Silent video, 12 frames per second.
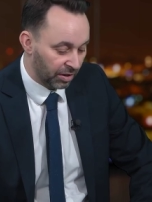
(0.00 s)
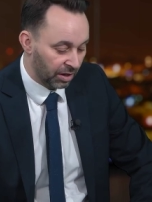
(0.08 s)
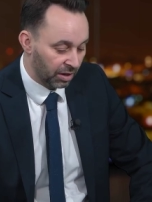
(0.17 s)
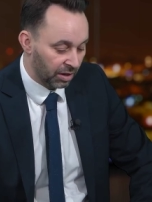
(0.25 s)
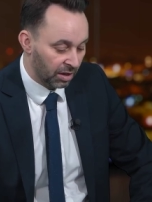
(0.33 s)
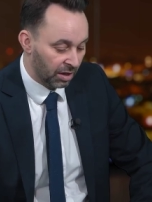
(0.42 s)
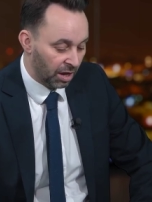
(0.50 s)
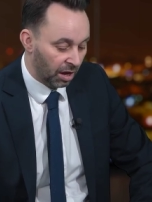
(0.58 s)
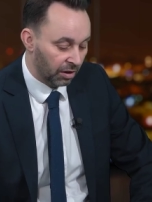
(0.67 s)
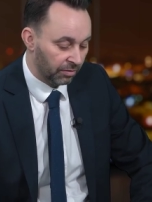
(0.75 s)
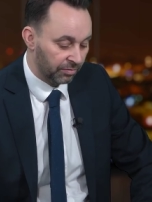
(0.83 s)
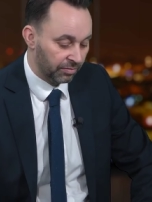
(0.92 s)
uh,
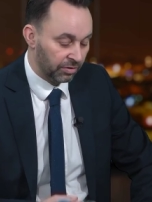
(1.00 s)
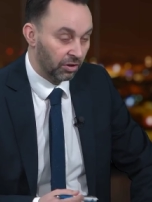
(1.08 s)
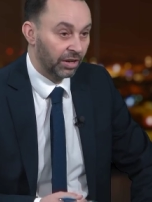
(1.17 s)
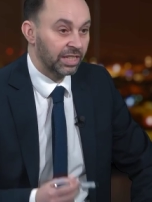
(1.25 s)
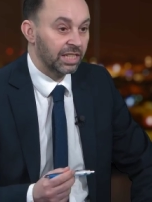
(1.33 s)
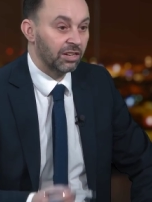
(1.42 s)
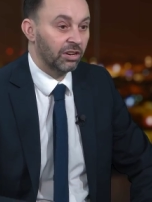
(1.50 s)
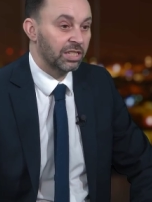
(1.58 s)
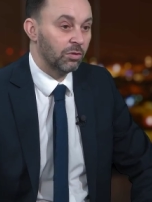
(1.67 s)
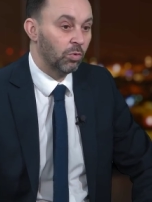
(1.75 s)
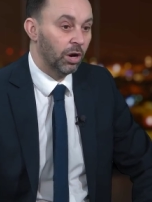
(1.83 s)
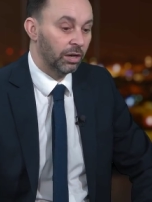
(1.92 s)
of
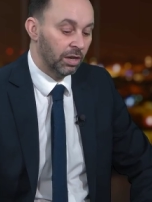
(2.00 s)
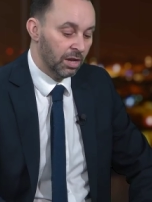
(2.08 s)
1991.